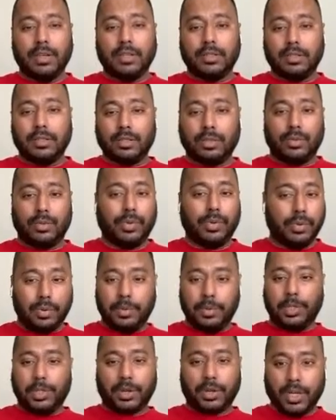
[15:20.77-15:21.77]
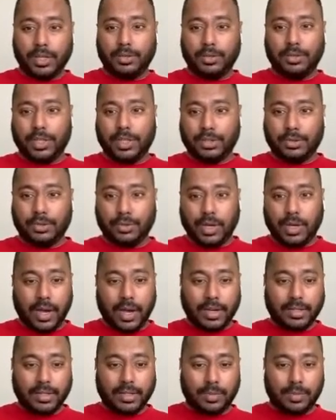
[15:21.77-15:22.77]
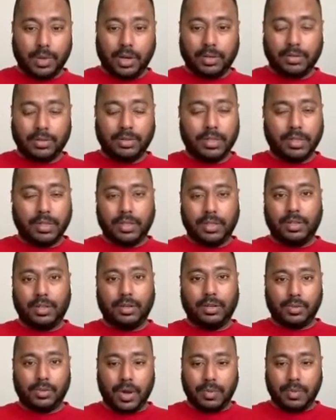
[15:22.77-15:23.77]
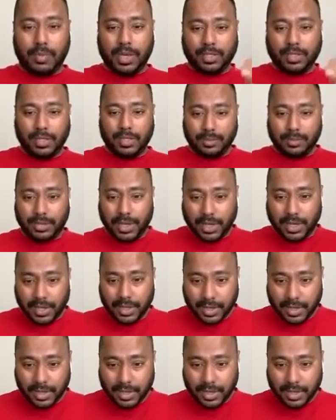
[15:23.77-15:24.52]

So we will be talking to these two guys about what makes them tick.